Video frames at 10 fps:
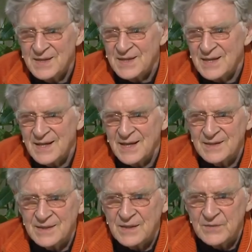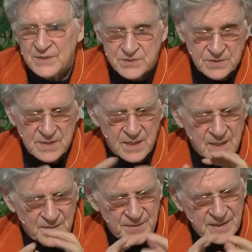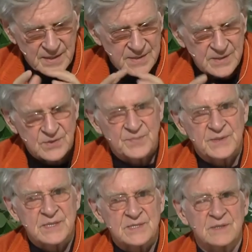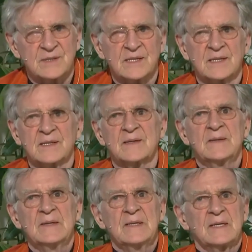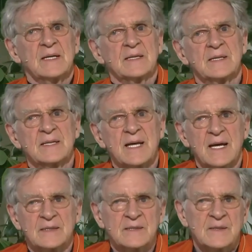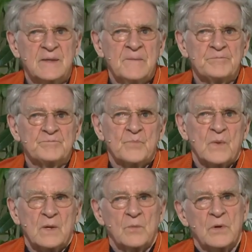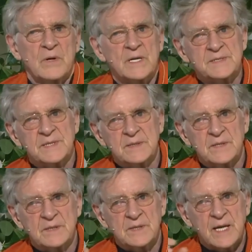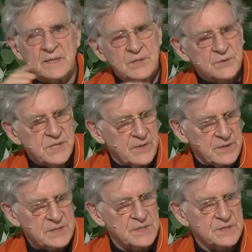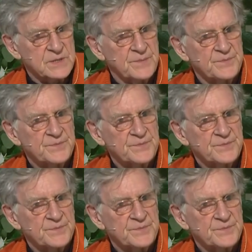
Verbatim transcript: and uh, this complicated interpretational thing. And in that, whereas in the exoteric system,